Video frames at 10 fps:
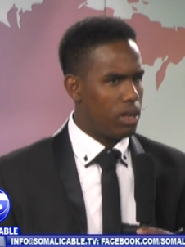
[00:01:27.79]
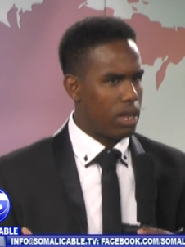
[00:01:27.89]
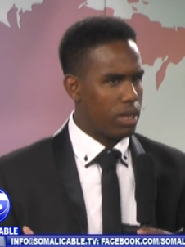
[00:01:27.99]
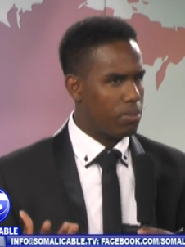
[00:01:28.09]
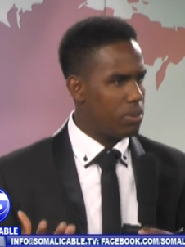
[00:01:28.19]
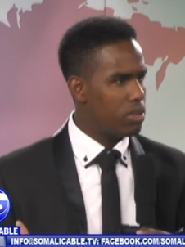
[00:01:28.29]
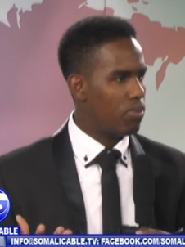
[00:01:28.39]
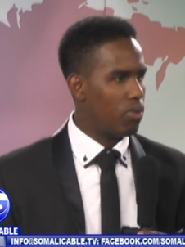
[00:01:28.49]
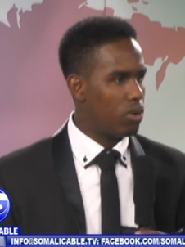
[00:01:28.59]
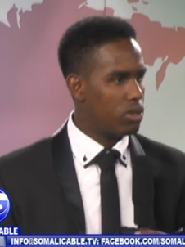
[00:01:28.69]
like be the
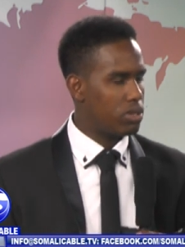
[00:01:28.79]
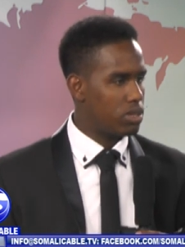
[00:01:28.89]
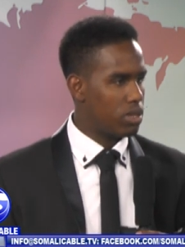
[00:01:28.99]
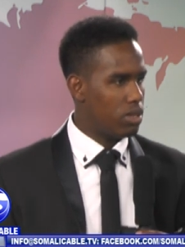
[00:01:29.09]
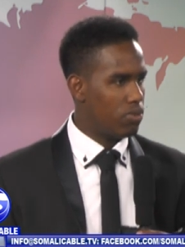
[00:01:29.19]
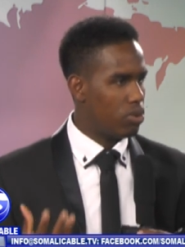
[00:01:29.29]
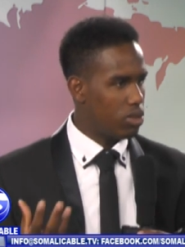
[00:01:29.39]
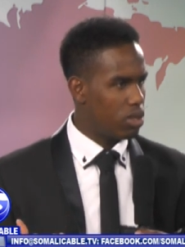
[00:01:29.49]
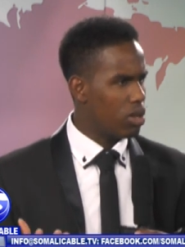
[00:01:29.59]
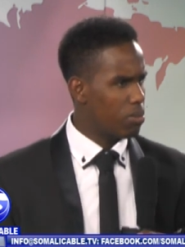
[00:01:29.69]
voice for
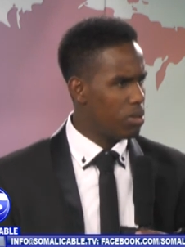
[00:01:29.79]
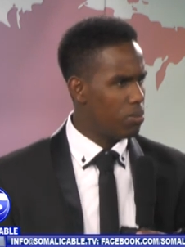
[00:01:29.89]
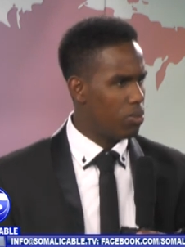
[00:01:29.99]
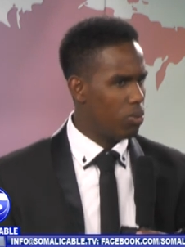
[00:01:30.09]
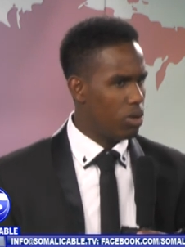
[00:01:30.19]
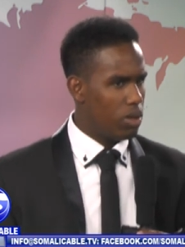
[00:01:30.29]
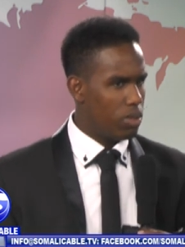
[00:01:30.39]
the young people,